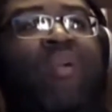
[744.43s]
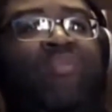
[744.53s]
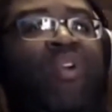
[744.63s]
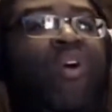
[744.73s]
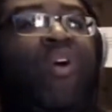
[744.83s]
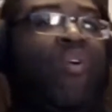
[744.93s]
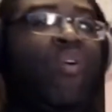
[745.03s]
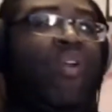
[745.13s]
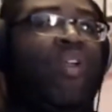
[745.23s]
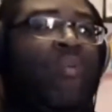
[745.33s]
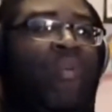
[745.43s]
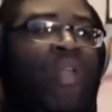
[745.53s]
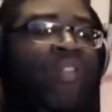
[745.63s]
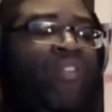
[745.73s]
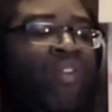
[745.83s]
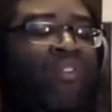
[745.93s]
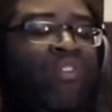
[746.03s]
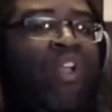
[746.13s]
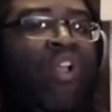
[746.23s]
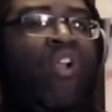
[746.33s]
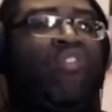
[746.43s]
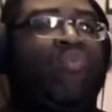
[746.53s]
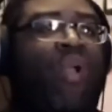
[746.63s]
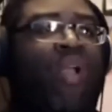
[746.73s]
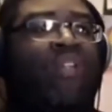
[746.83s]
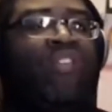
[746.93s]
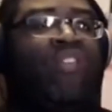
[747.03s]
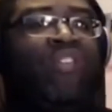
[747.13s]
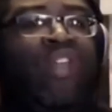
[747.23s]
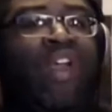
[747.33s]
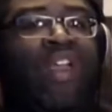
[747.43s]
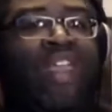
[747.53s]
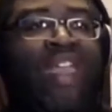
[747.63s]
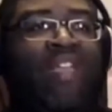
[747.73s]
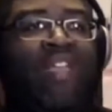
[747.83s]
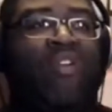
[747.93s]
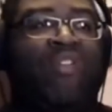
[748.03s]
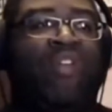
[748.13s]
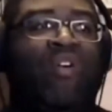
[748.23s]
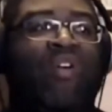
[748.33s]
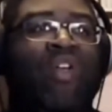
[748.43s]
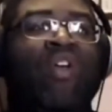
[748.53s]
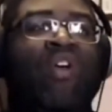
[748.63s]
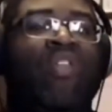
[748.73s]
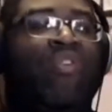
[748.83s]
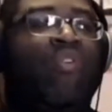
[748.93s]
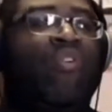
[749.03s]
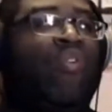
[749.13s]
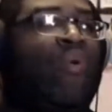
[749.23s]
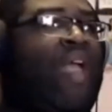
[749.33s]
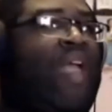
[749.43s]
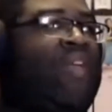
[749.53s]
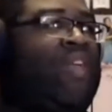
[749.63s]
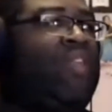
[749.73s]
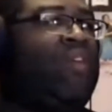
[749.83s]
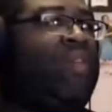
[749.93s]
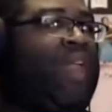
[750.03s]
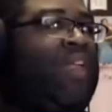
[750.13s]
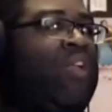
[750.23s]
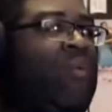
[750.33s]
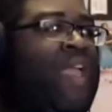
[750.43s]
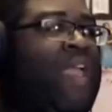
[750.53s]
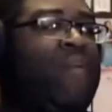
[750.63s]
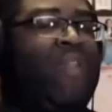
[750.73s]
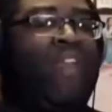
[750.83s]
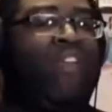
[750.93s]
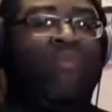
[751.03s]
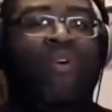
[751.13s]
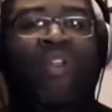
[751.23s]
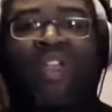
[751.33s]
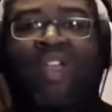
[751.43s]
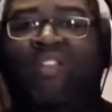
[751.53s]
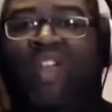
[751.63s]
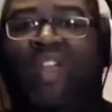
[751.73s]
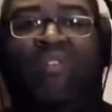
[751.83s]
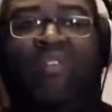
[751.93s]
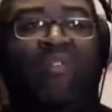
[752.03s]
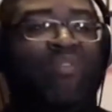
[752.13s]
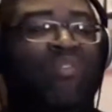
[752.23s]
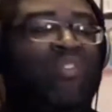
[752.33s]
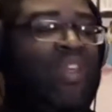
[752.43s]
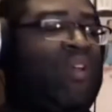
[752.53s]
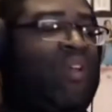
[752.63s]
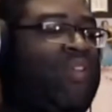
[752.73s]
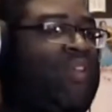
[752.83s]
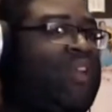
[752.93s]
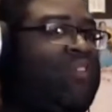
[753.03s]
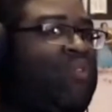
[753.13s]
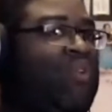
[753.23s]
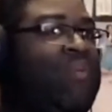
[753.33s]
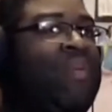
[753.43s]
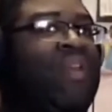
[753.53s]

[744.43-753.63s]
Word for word: So, but there's a curse where it just he can't get rid of it. He'll throw it away, and then he'll wake up the next morning and it's like sitting right there next to him.